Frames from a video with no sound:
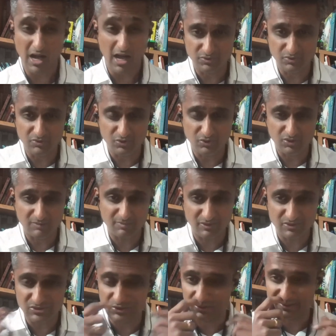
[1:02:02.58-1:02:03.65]
You talked
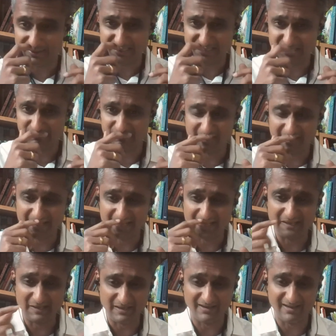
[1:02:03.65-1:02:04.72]
about John Grisham, and
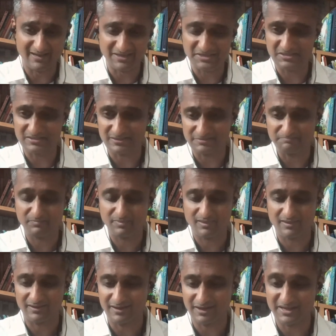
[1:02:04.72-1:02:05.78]
I liked
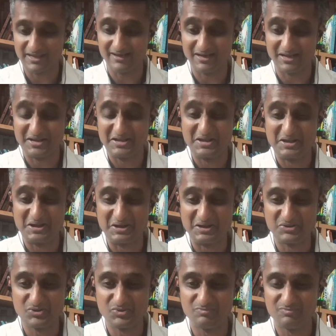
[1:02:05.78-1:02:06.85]
again
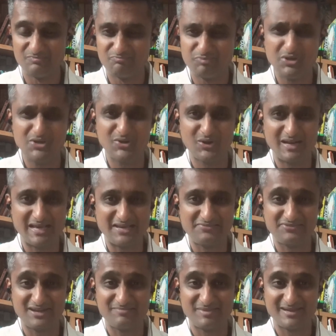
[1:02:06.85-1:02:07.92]
to pull your leg, if
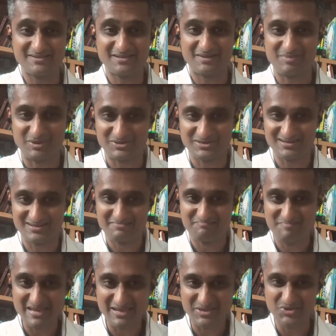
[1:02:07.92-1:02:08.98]
I may, about
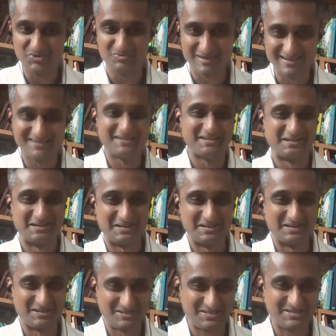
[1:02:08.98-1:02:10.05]
being human,
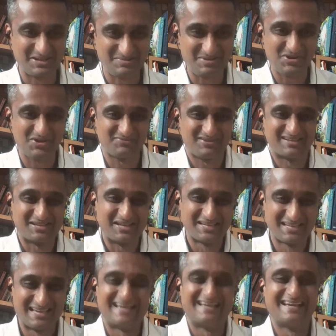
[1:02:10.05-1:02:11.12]
coming off as
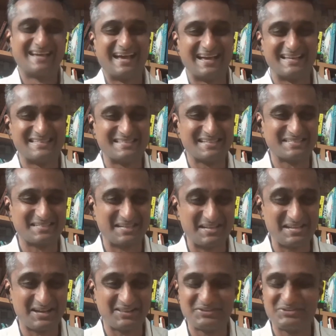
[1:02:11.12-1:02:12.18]
as just
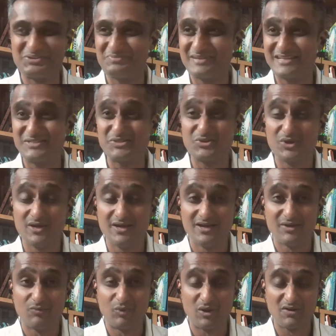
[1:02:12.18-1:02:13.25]
any other human. As you
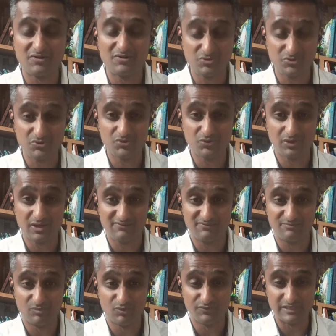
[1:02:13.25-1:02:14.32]
do love
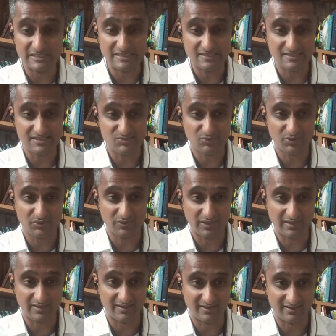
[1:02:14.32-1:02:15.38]
movies, is what you
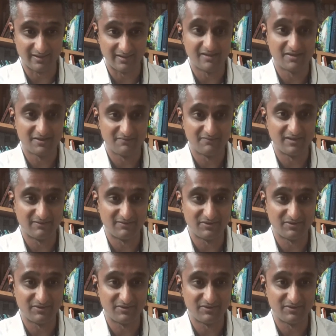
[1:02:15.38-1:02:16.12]
write, and whenever